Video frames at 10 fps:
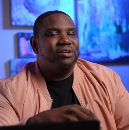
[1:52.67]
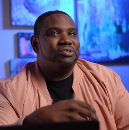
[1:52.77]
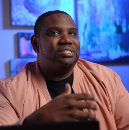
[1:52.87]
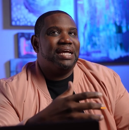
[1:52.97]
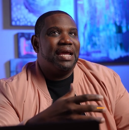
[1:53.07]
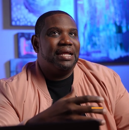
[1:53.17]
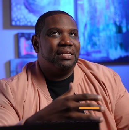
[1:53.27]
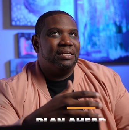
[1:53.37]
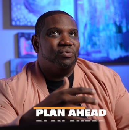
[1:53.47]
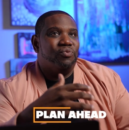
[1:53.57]

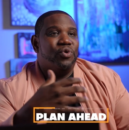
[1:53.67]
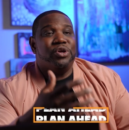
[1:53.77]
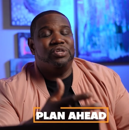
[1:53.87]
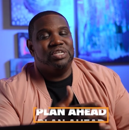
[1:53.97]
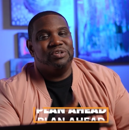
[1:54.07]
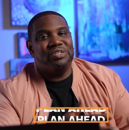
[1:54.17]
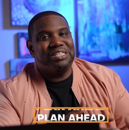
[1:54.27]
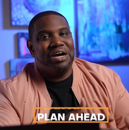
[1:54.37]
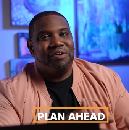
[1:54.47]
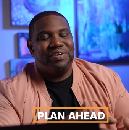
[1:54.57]
Understand where you see
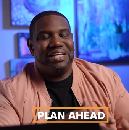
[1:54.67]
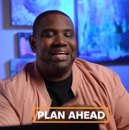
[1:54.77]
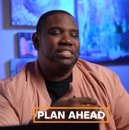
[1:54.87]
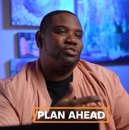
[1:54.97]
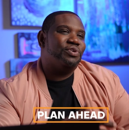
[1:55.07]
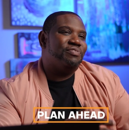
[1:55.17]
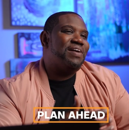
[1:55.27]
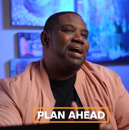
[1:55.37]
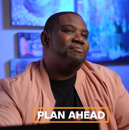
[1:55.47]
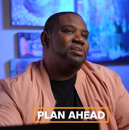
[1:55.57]
yourself in the next 3 to 5